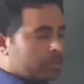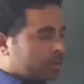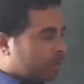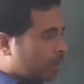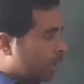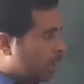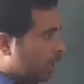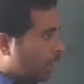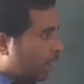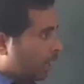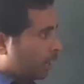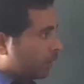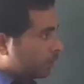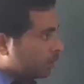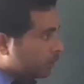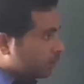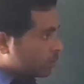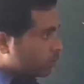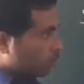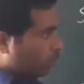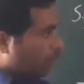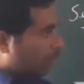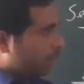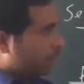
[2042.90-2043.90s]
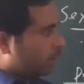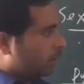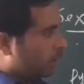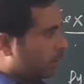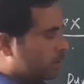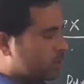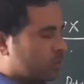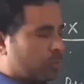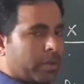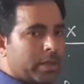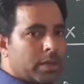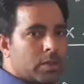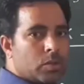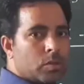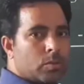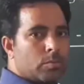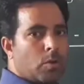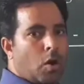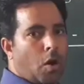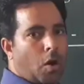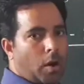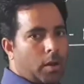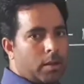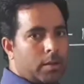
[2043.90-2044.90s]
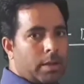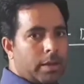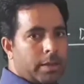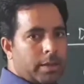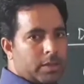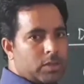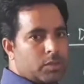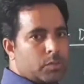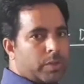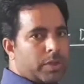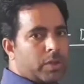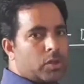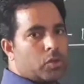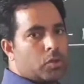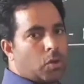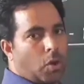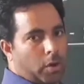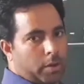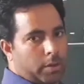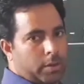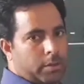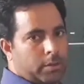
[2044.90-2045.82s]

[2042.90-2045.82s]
and this Y, it's very small, it's very short.